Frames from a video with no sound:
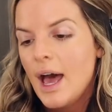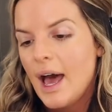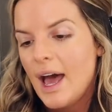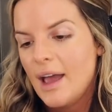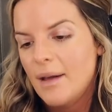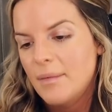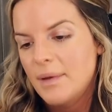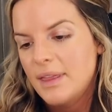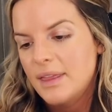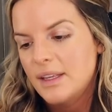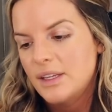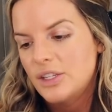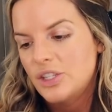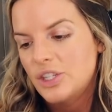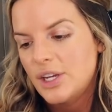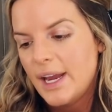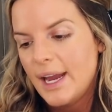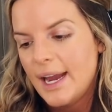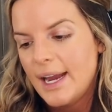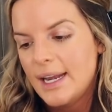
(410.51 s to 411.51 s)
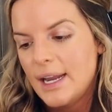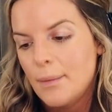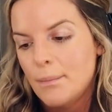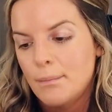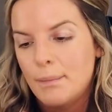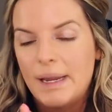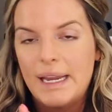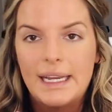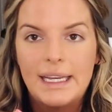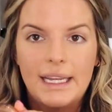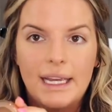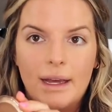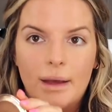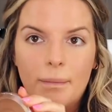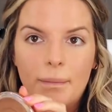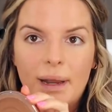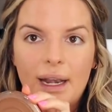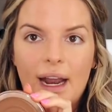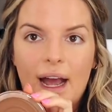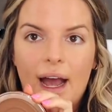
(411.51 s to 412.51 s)
I'm in the shade
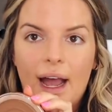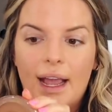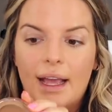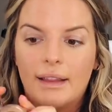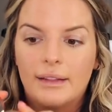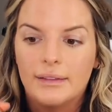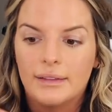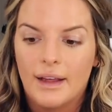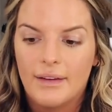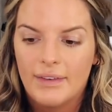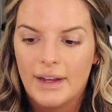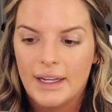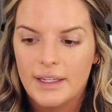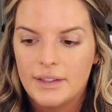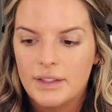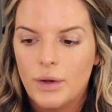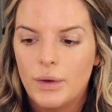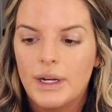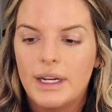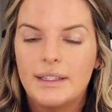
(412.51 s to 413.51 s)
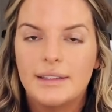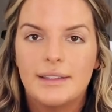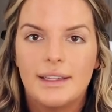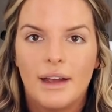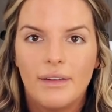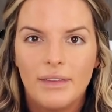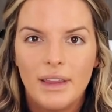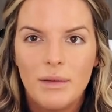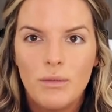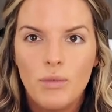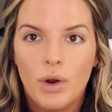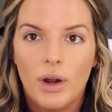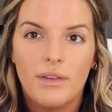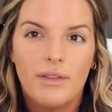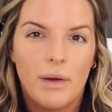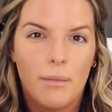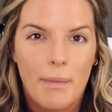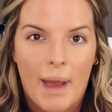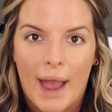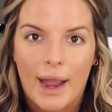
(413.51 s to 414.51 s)
medium and I love it. So it is definitely more of
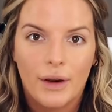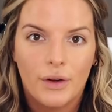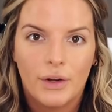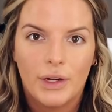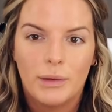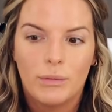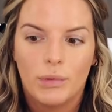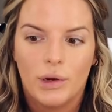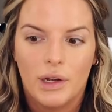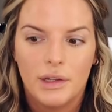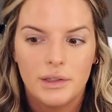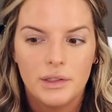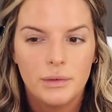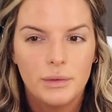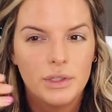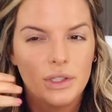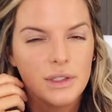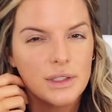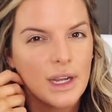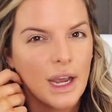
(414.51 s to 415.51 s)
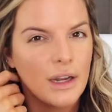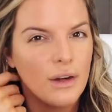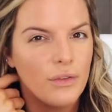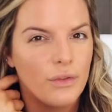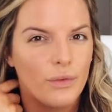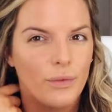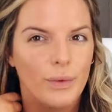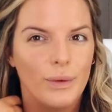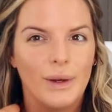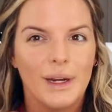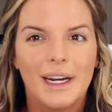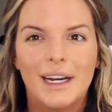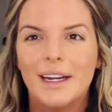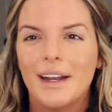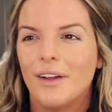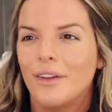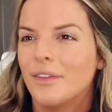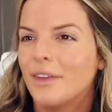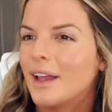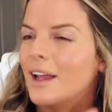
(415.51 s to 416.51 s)
a matte cream bronzer which is kind of weird. I
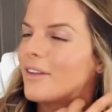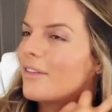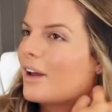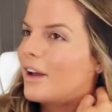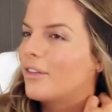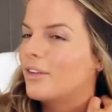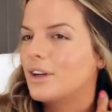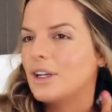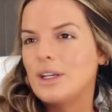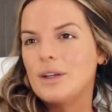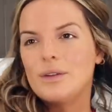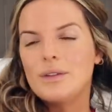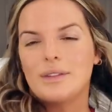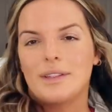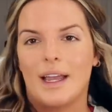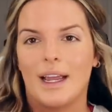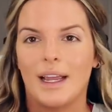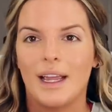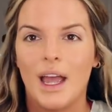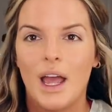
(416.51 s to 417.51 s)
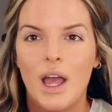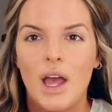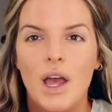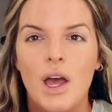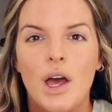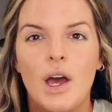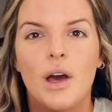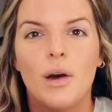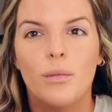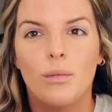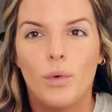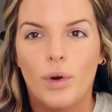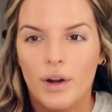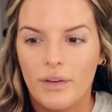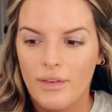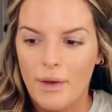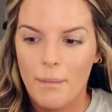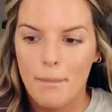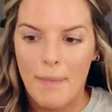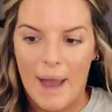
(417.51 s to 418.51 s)
don't think I've ever used like more
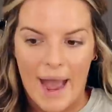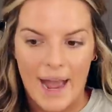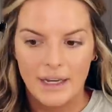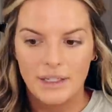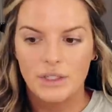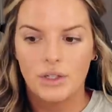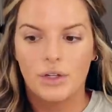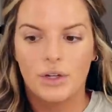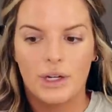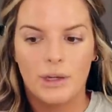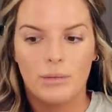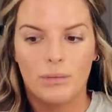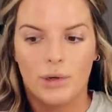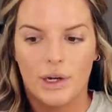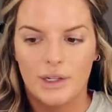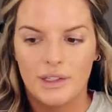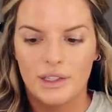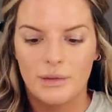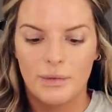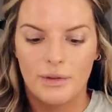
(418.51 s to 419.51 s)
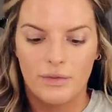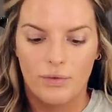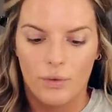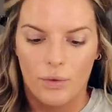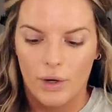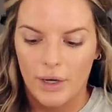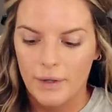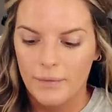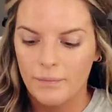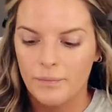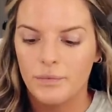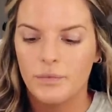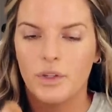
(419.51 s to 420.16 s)
of a matte cream bronzer before.